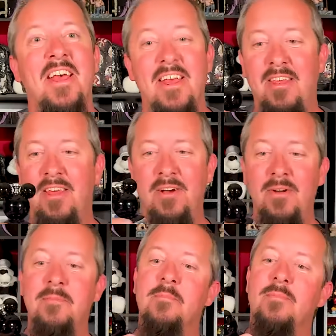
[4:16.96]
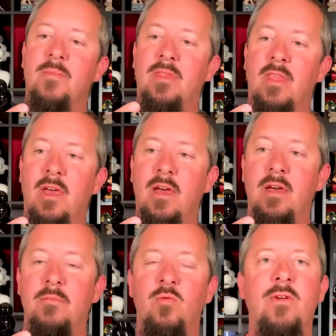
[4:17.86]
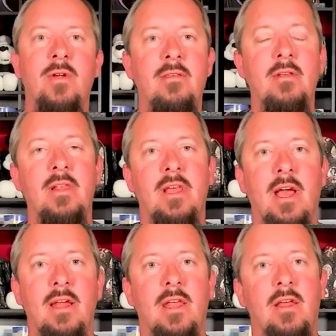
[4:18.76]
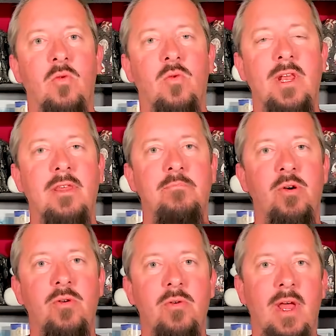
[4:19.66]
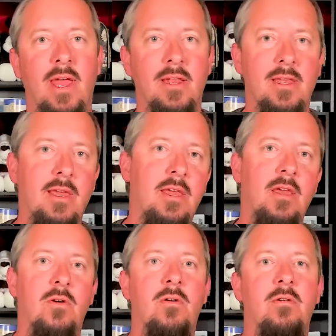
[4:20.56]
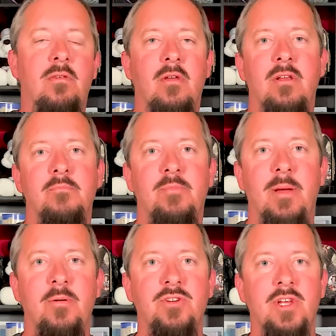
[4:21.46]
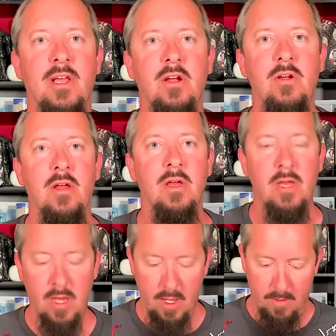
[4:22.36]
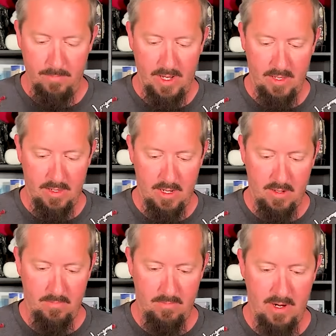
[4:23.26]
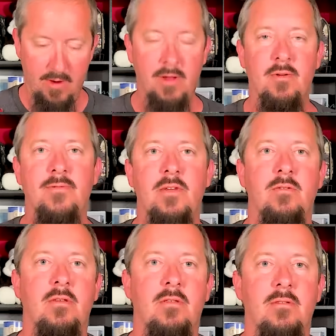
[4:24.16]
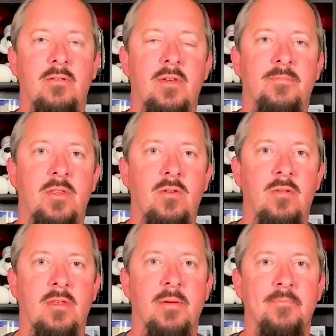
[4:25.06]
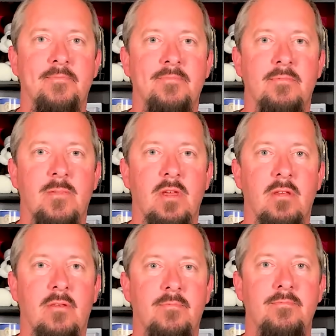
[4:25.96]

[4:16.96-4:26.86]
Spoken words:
So, we recently got a Winnie the Pooh and Eeyore salt and pepper shaker, but Mary refuses to use them because